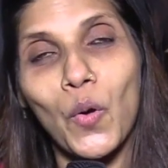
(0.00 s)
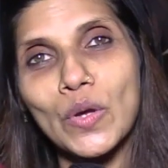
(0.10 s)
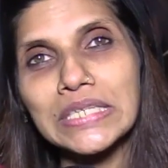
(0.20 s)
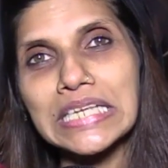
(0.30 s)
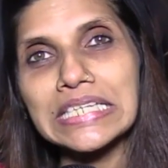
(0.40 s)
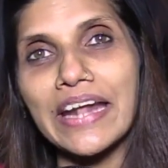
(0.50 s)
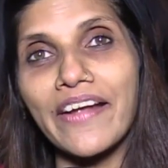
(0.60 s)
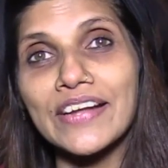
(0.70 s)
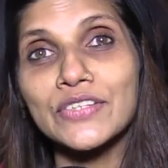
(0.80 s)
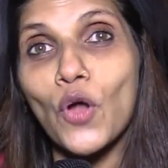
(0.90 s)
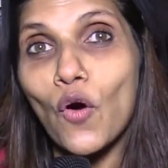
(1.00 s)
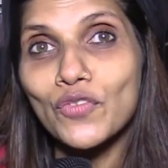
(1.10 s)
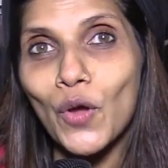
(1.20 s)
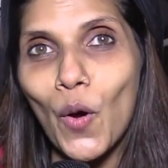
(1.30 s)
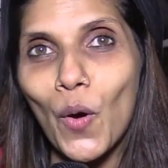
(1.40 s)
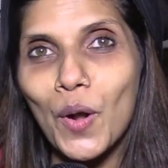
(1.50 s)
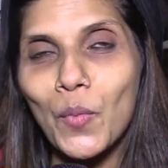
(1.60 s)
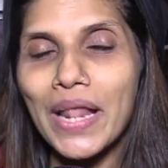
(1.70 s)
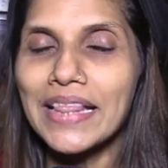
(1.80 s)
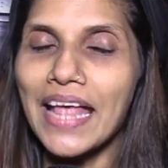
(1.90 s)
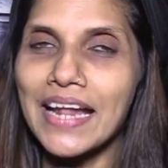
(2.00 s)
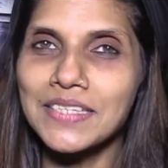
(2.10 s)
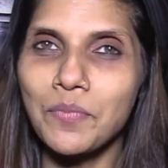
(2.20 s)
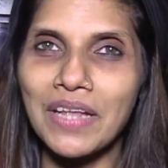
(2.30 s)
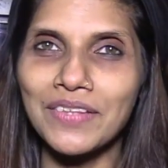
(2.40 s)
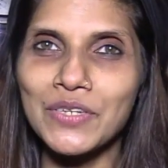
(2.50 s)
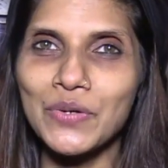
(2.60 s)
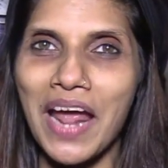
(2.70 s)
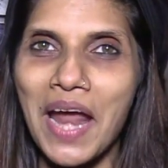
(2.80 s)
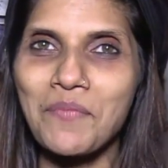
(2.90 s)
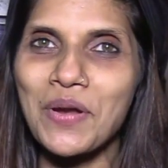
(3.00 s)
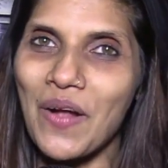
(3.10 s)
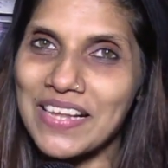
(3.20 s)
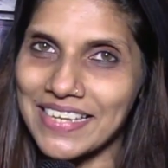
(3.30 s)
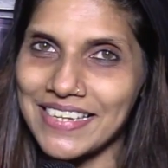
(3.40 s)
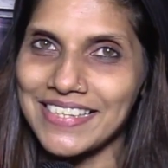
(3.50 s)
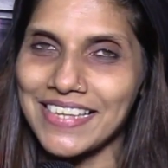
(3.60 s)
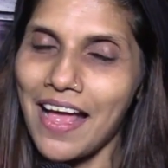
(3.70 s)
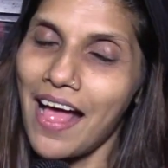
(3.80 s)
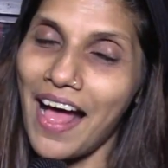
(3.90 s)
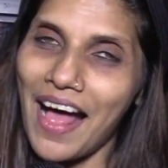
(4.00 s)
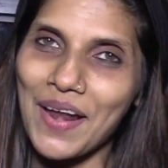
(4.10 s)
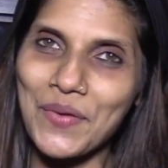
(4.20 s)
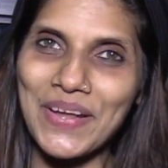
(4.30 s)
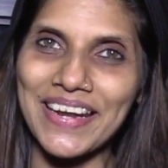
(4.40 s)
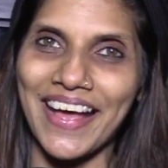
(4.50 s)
who is the scariest of the all? Well, that's the mantra tonight because it's a Halloween